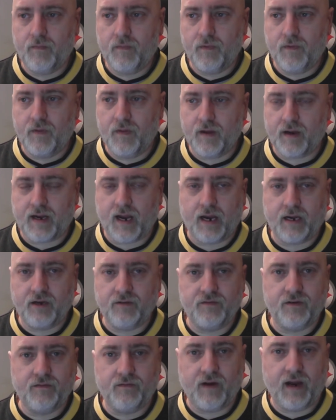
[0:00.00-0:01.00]
the kind
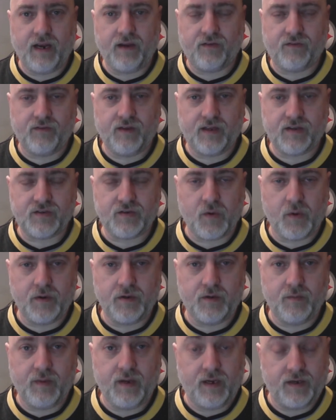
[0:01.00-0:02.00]
of device that's going
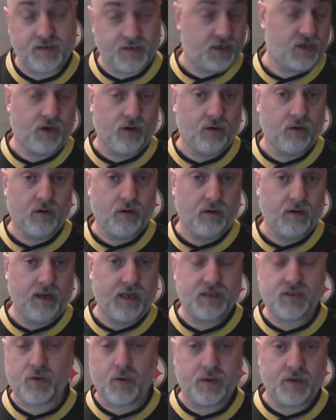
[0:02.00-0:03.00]
to be secure,
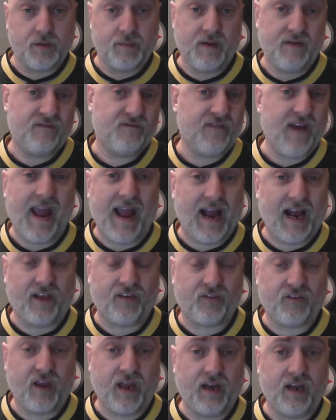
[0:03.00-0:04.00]
it's going to be
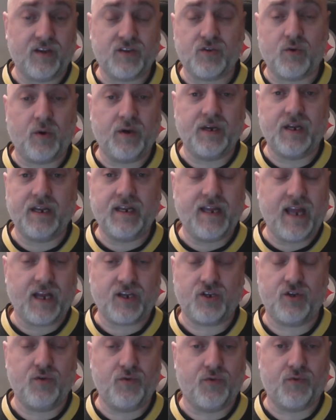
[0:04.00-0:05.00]
fast, and it's going to
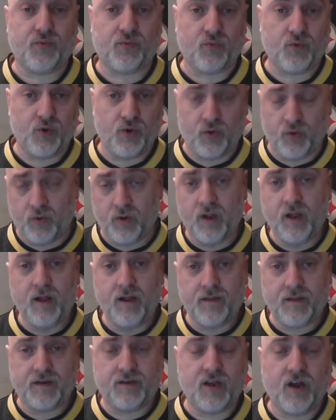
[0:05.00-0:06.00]
get you through
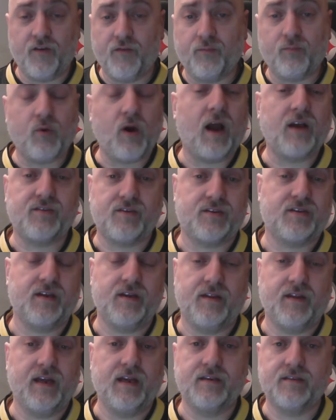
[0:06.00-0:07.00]
the tough
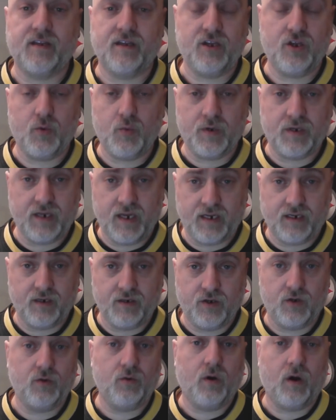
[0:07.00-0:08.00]
processing things that you would need to
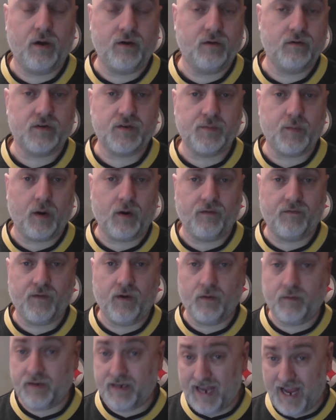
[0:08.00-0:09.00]
do on your
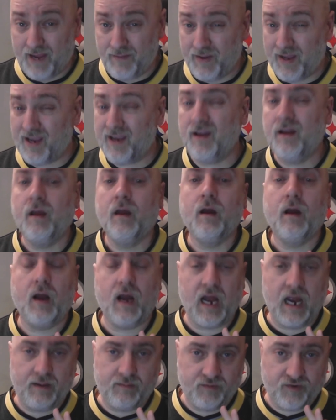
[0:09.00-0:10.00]
smartphone. Gaming,
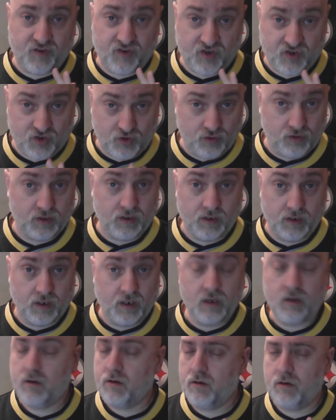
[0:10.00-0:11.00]
I'm certain,
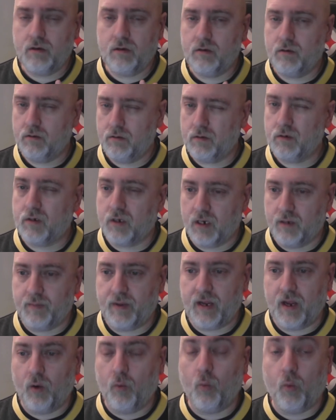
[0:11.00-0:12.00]
going to
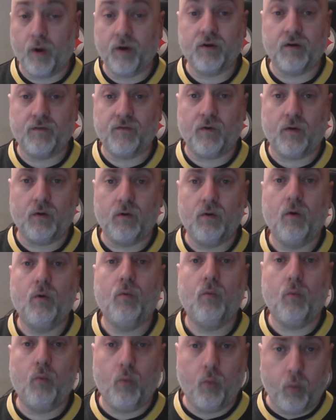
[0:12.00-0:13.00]
be a wonderful
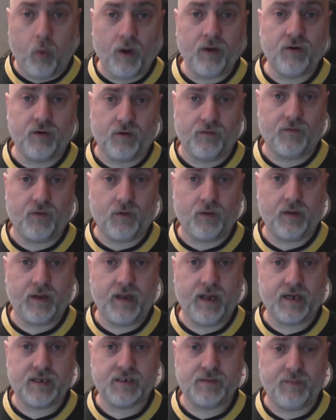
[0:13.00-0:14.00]

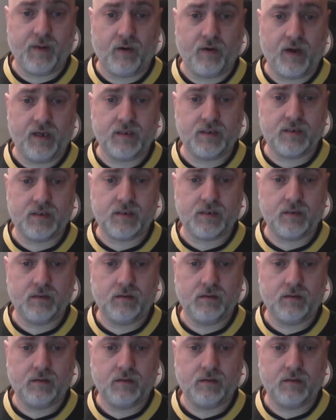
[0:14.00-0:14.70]
experience.